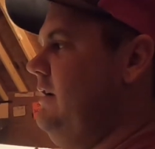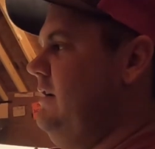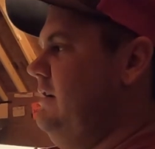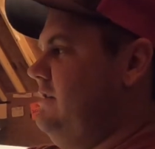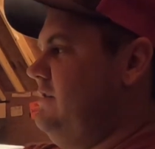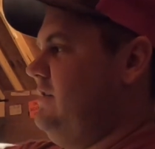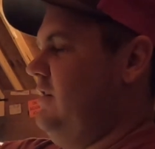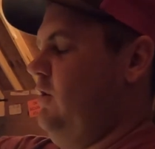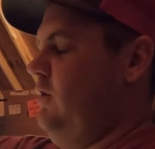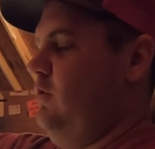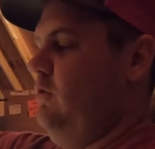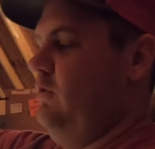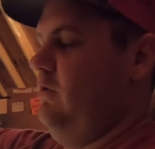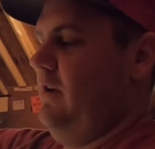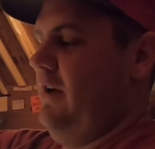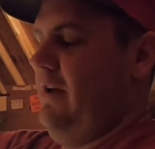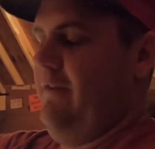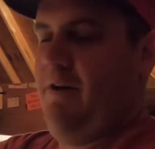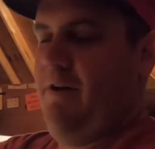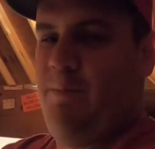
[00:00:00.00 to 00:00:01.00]
So
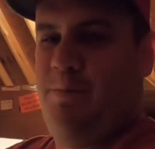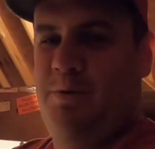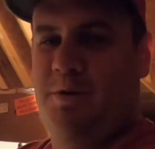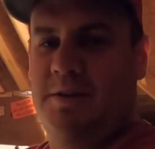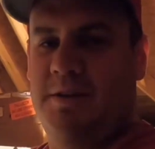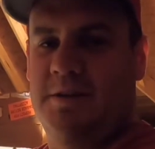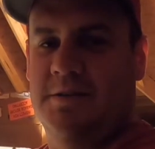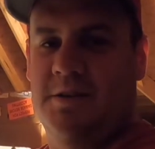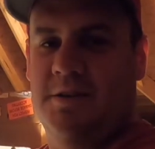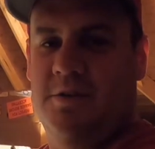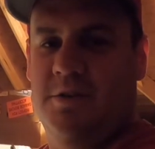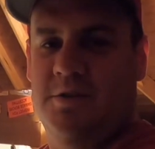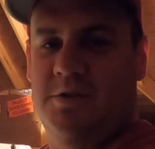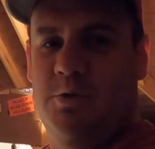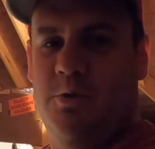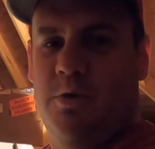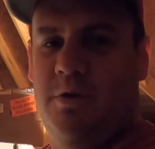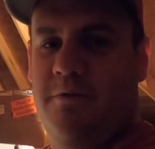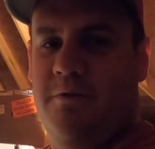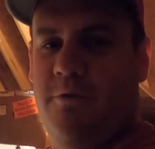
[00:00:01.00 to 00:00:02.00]
if I put this on the
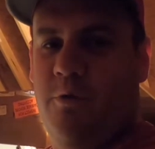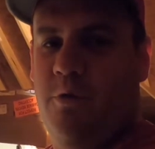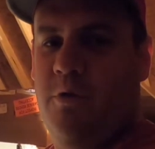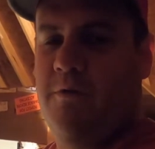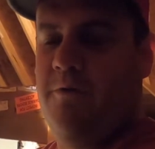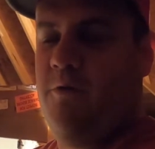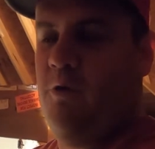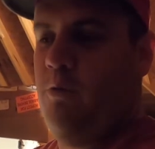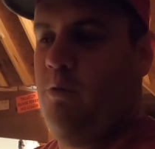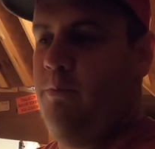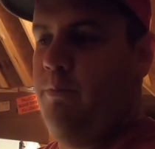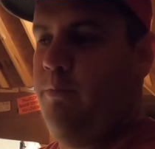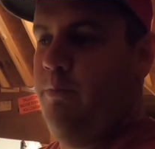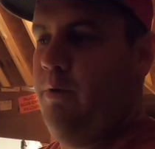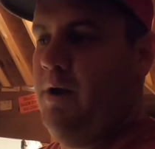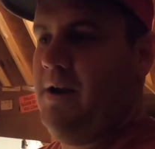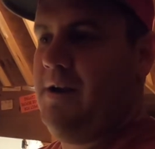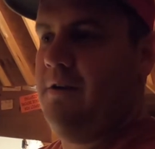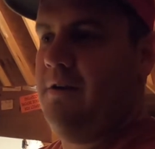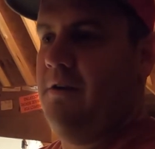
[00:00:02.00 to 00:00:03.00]
240 volt
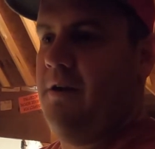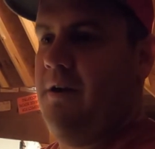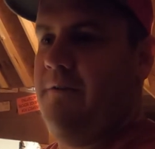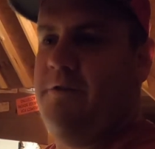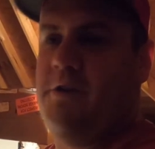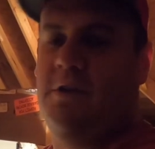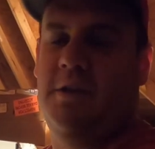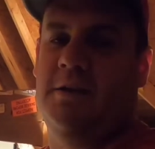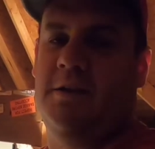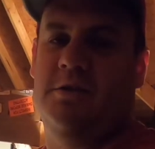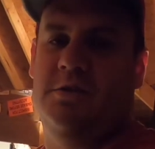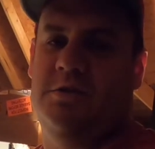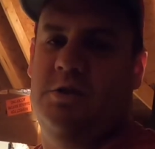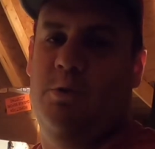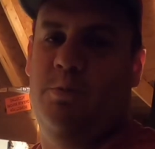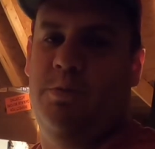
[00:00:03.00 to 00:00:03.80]
breaker, I feel like there's no